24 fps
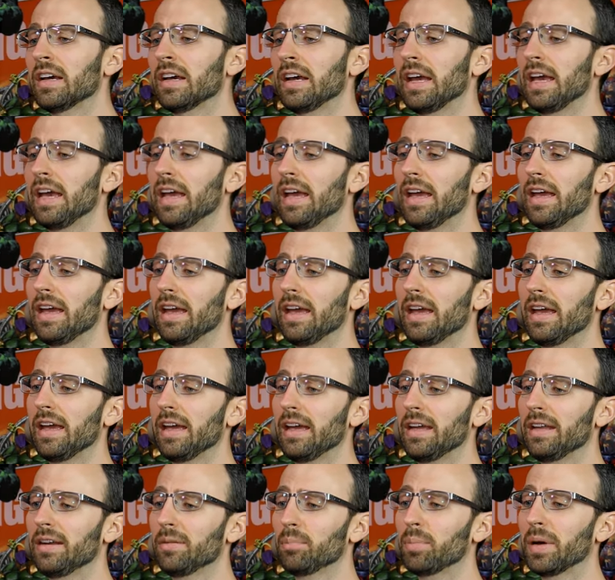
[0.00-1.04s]

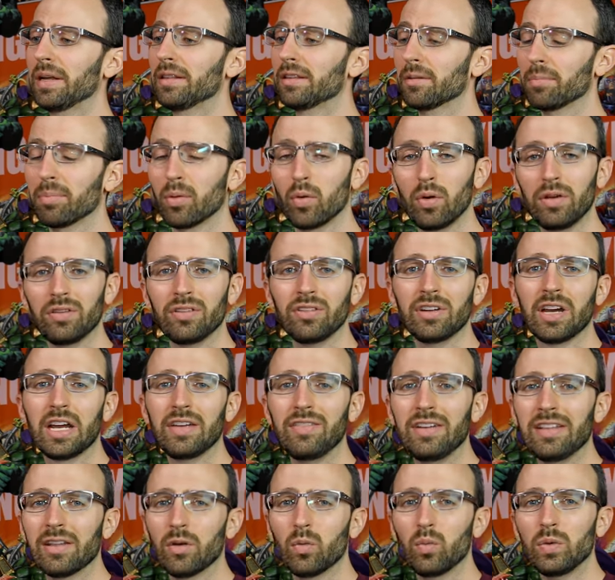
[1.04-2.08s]
But the Poison
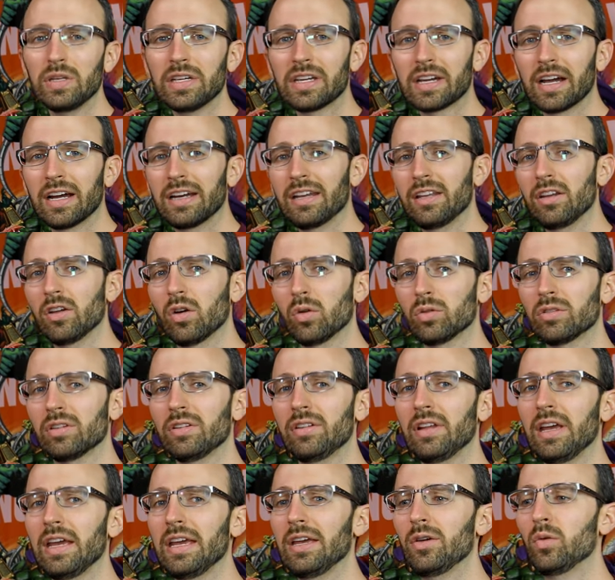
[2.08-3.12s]
Ivy that we kind of know
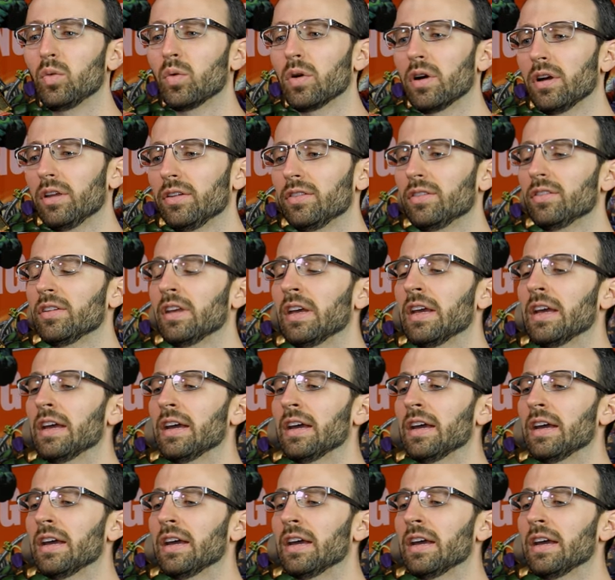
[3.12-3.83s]
today was